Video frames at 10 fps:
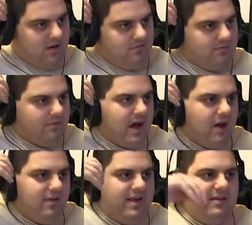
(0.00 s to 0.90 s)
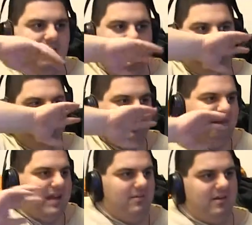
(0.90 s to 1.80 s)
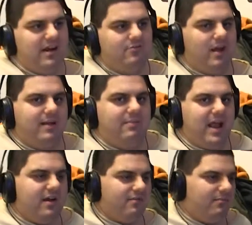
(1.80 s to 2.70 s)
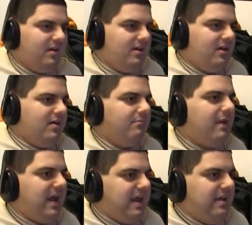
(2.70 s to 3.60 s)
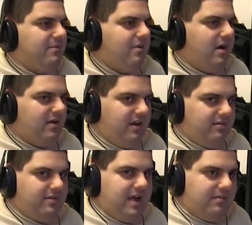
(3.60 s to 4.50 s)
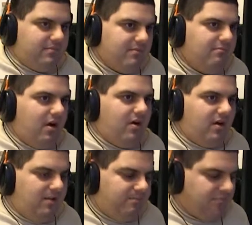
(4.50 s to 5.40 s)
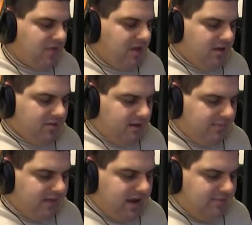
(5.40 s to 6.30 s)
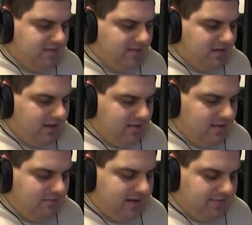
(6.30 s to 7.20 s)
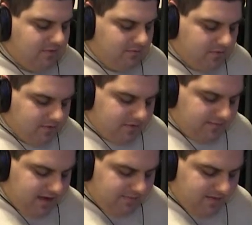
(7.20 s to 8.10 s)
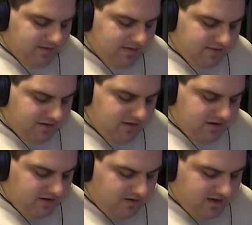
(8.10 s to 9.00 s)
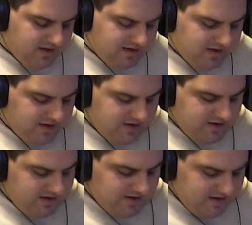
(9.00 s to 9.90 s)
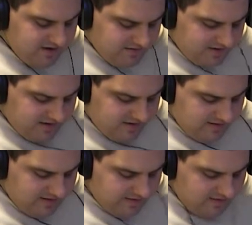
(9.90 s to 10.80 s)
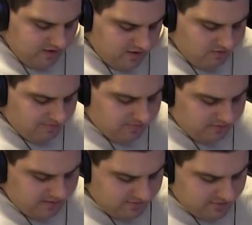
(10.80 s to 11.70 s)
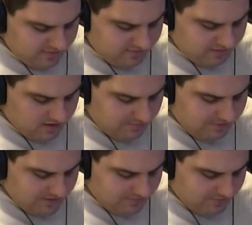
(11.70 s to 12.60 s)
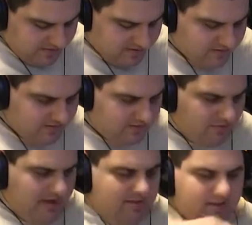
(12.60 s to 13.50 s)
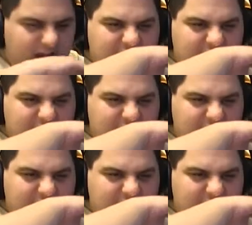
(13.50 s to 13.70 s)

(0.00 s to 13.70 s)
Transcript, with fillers: of him how he does his game, and I try to pattern my game around his game. But uh, sometimes it sometimes it works, sometimes it doesn't. You know, and you know it, you're playing around with European players. You know that's